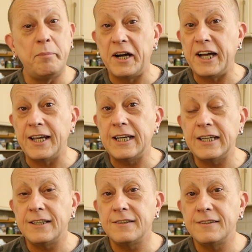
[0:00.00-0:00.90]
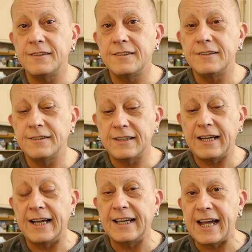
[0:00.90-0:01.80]
But
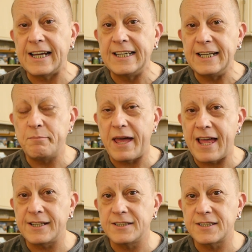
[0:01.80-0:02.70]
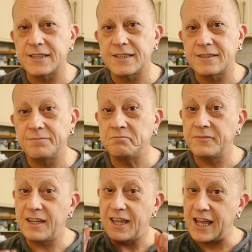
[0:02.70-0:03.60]
I got knee pads
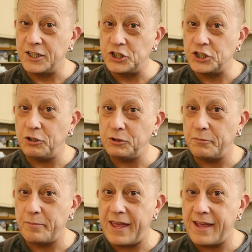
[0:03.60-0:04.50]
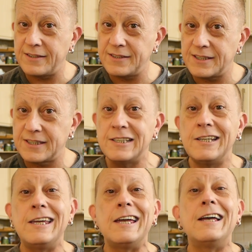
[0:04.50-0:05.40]
and shoulder pads
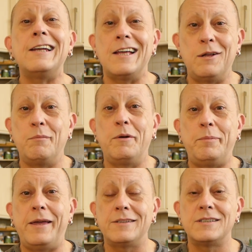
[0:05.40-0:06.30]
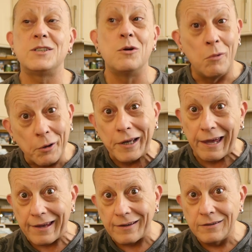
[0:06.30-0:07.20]
and elbow pads, so I'm
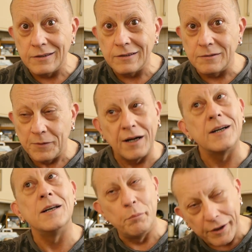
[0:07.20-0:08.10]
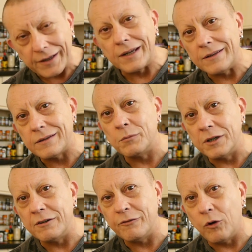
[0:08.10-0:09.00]
okay. I'm not gonna break anything
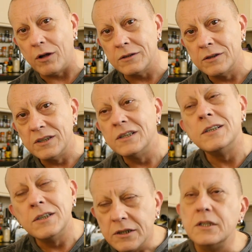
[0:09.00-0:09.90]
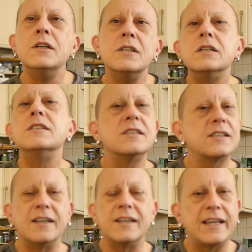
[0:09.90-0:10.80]
when I fall.
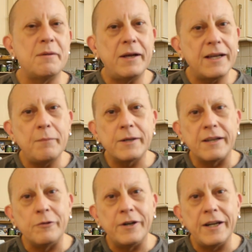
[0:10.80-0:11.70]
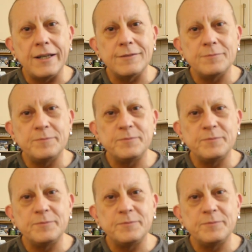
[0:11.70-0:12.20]
Just gotta get back up again, right?